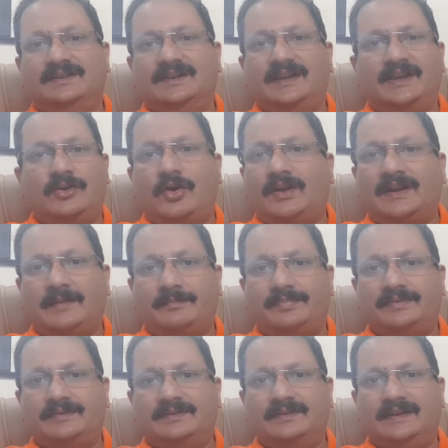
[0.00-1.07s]
he got
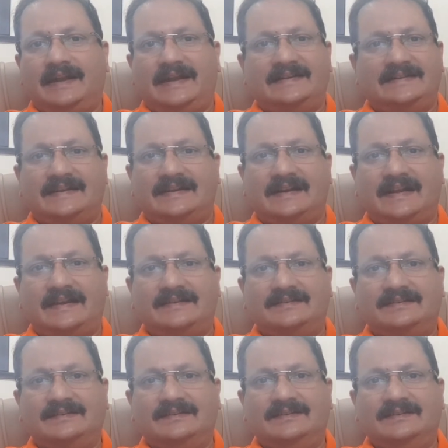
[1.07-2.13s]
up and declared